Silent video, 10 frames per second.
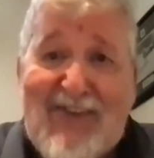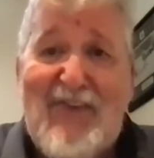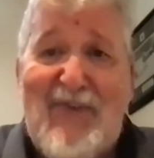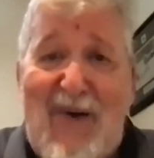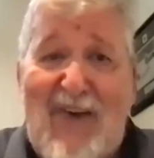to
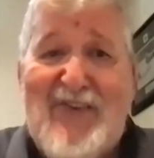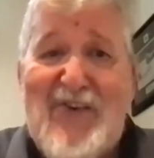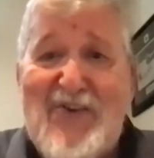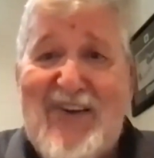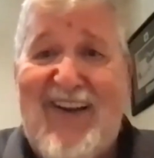small
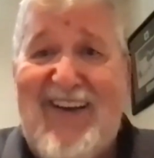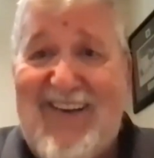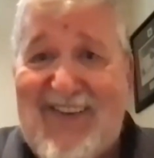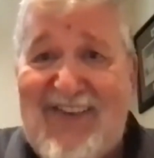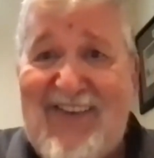church
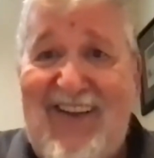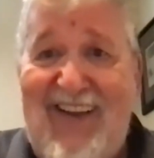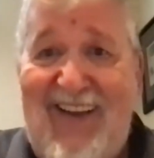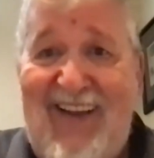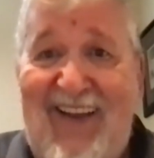leaders,
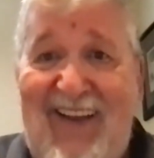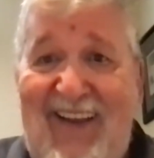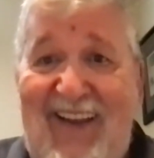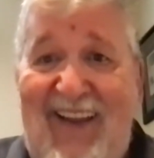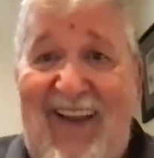
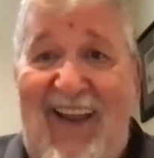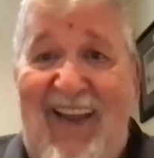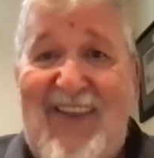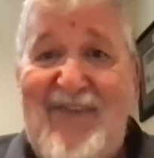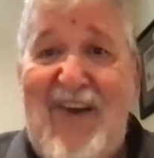
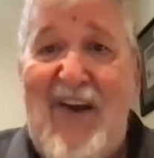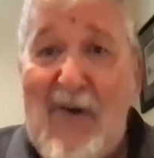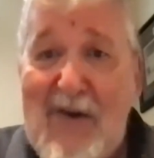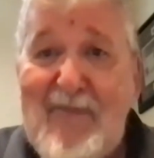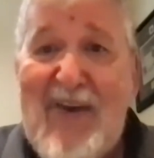the
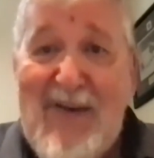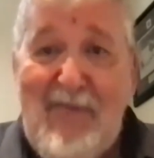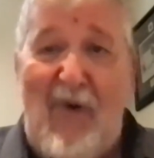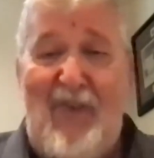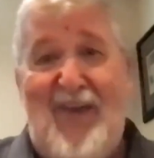very
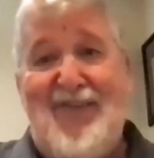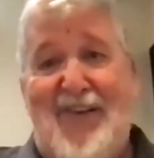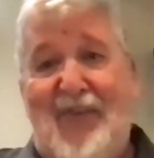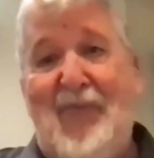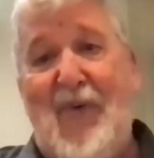people that
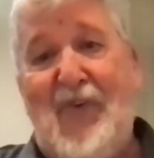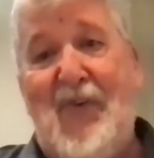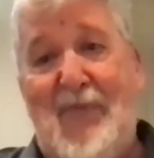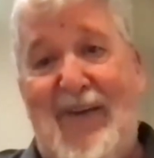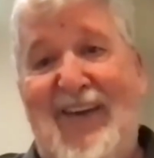they're supposed
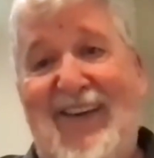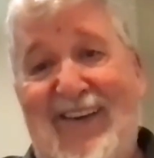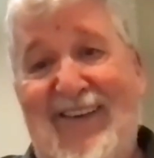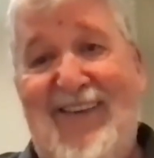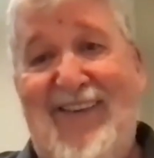to be
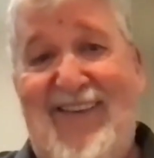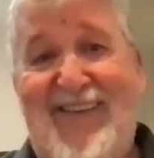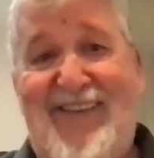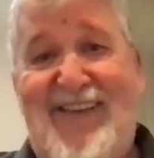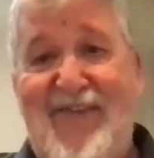
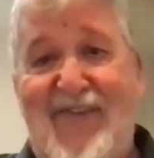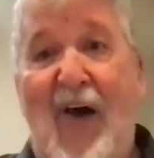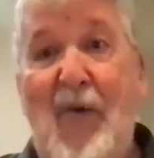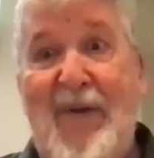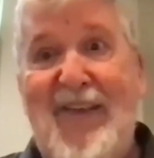
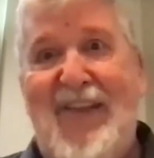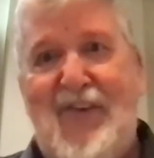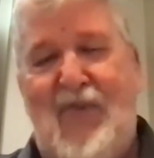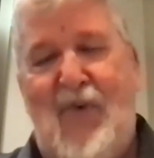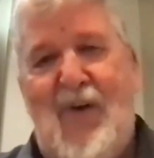developing
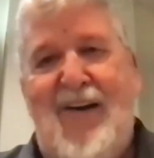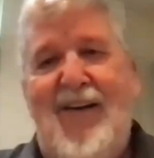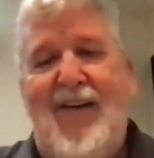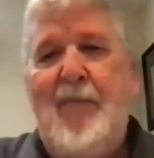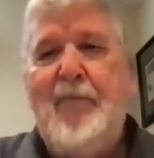this
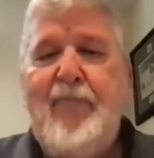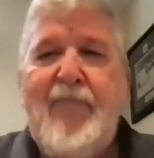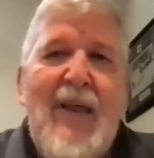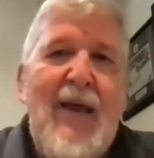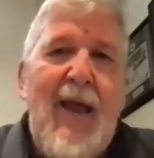for.
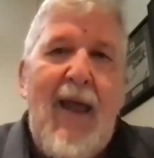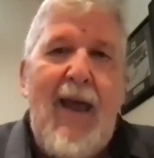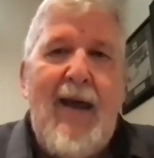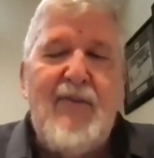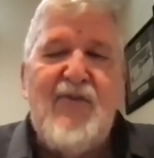
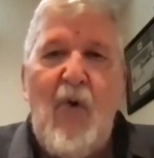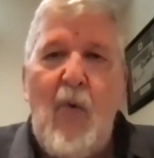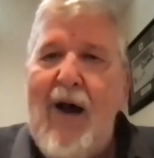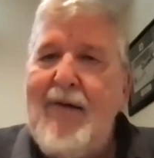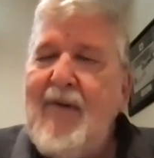And
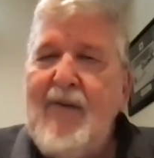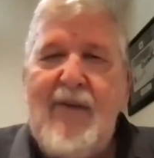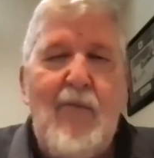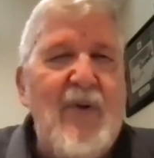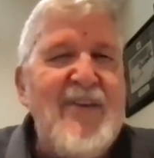so
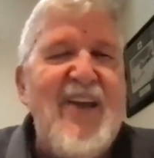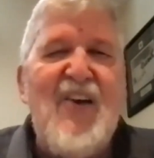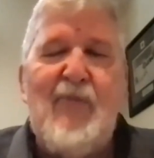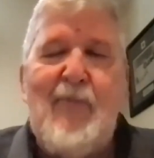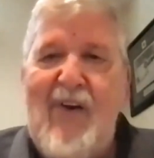we
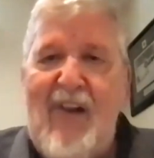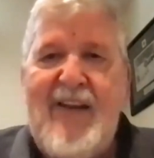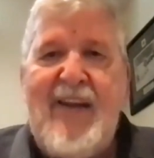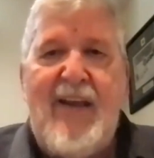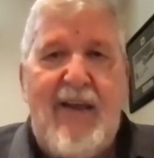desperately
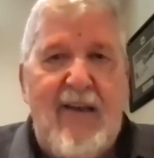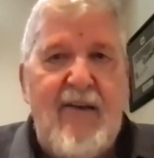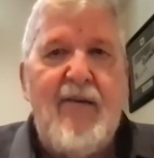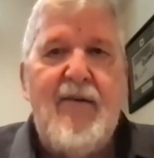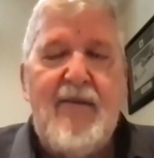need